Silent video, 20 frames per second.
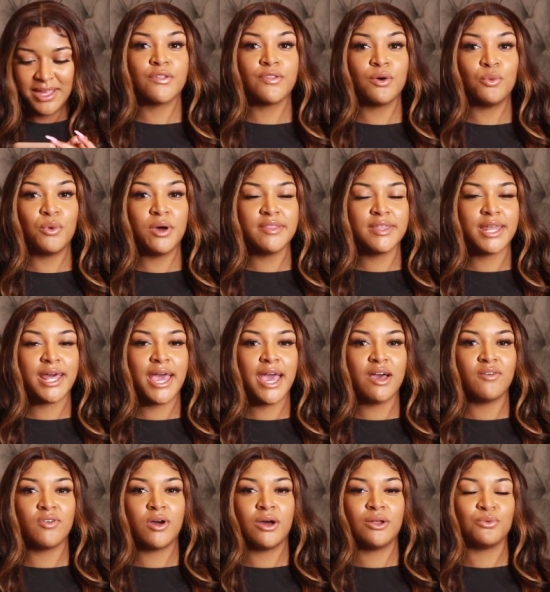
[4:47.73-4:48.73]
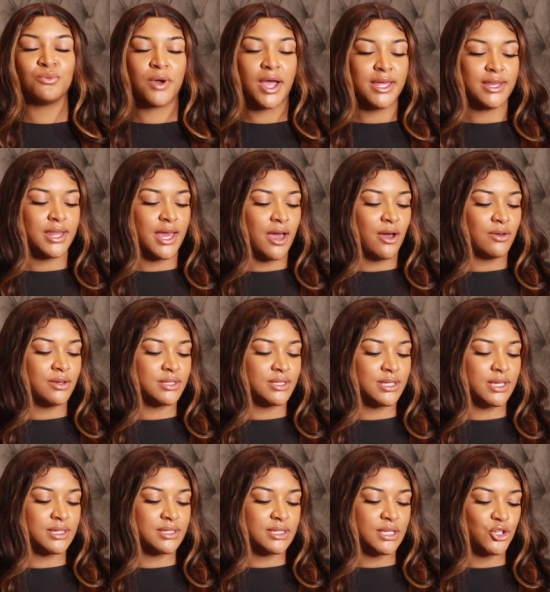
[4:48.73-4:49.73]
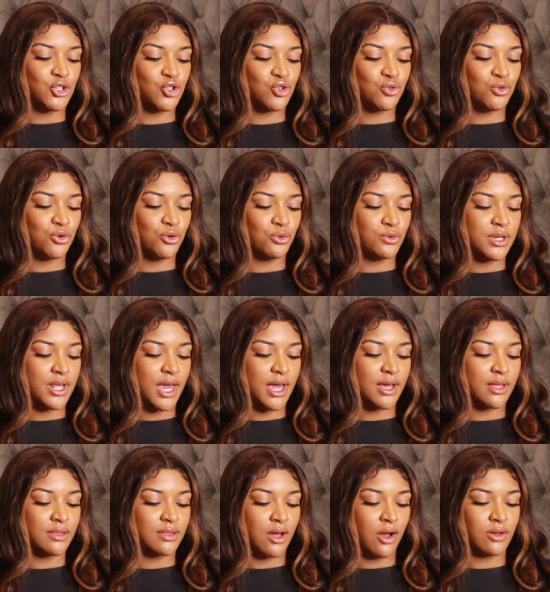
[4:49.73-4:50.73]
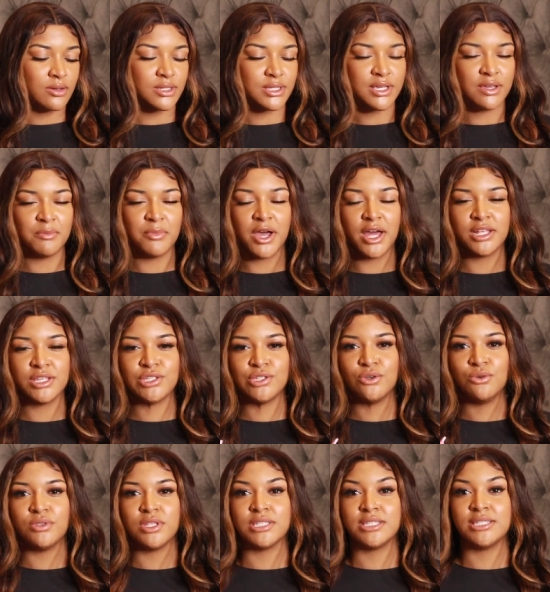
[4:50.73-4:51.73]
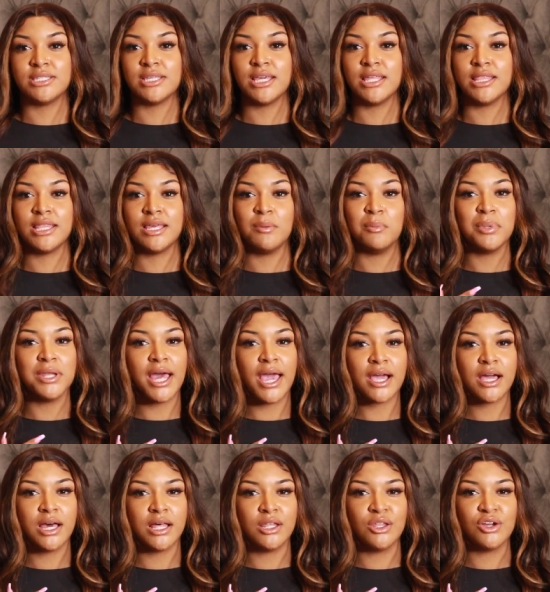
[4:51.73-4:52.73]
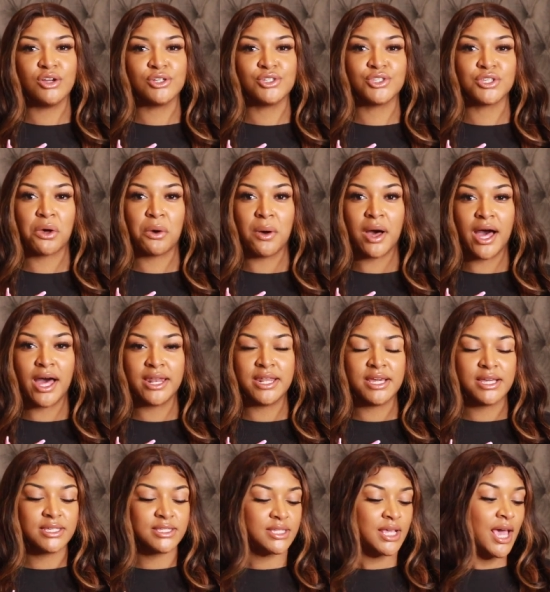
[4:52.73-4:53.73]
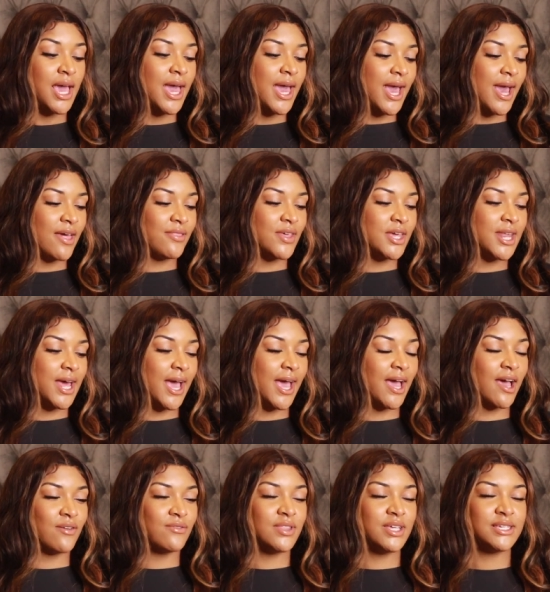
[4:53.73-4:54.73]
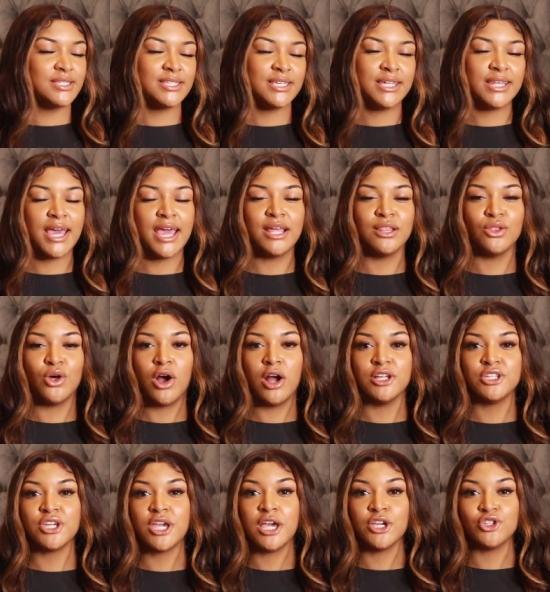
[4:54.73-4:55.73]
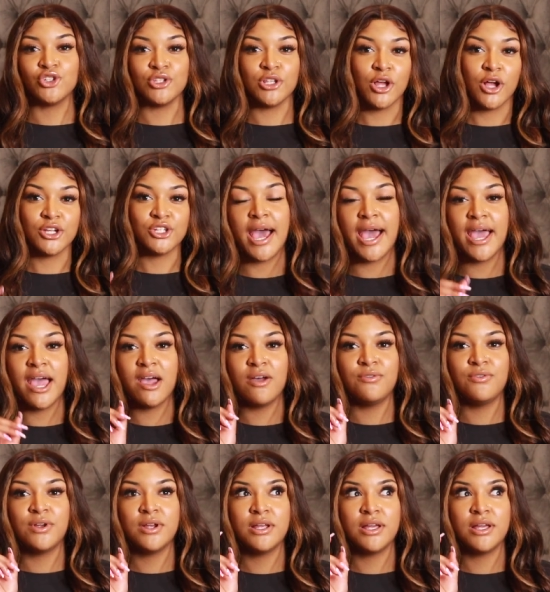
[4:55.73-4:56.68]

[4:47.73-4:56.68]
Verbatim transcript: so the one that I have on right now is the Essential Crew Neck Long Sleeve Bodysuit. This is in the black color, so onyx. And then I have this in a large, extra large. I have